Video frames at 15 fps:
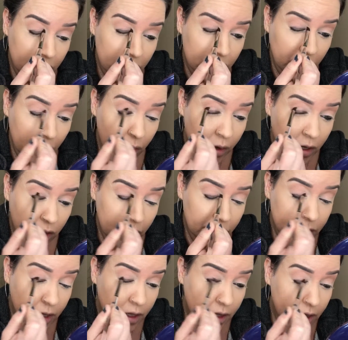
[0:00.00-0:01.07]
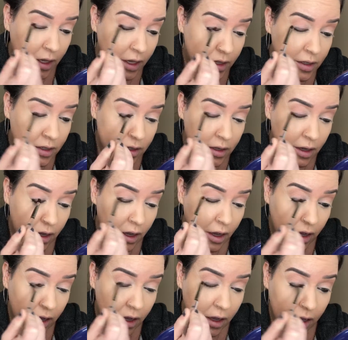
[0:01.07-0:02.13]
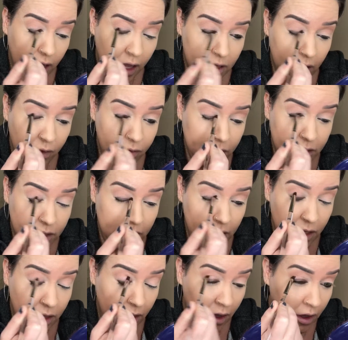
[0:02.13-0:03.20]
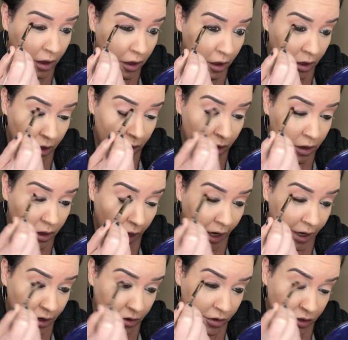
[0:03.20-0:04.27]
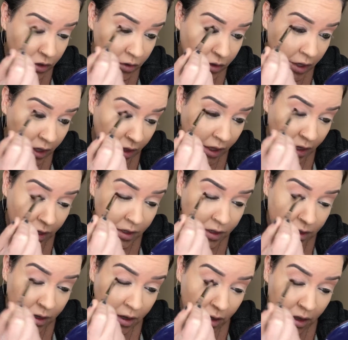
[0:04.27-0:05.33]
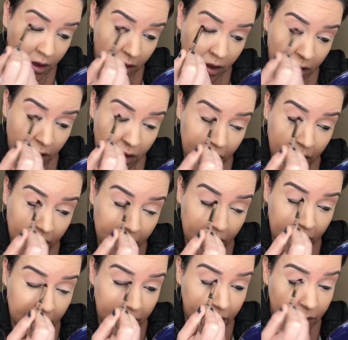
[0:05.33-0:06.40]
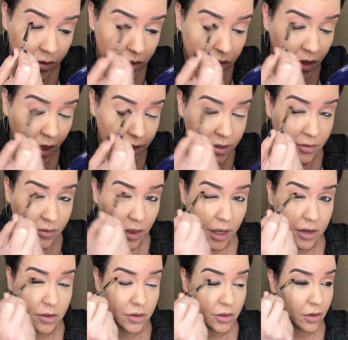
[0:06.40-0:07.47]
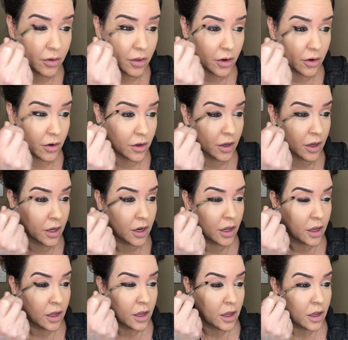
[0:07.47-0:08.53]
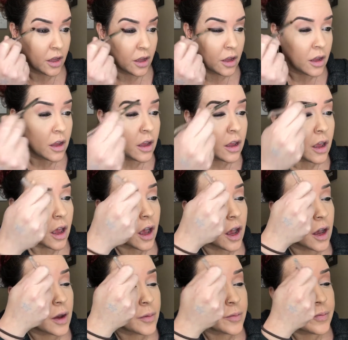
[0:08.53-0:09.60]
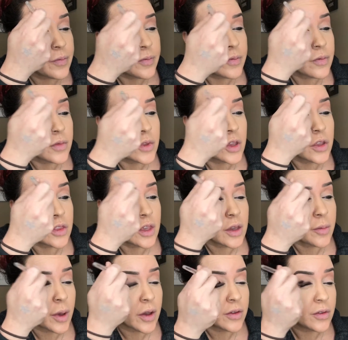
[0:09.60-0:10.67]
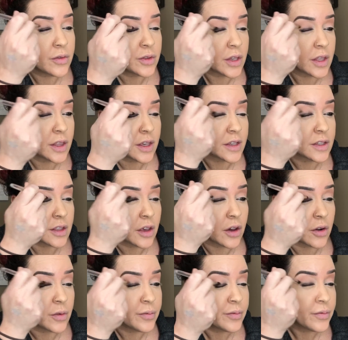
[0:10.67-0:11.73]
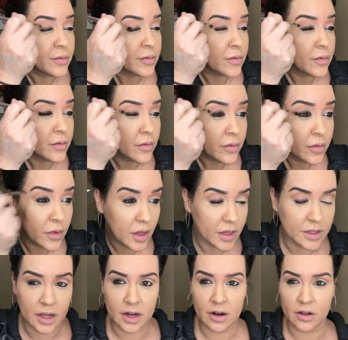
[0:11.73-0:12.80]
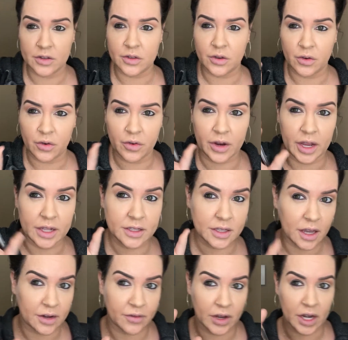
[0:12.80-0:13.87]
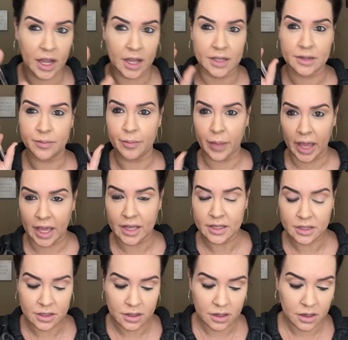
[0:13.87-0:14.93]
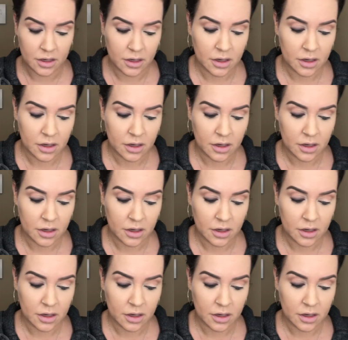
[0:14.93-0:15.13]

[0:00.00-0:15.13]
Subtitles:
too, and using these, I love the Stila liners, using these, there's lots of liners though that are good. The good thing about using this though is that it also creates kind of a nice base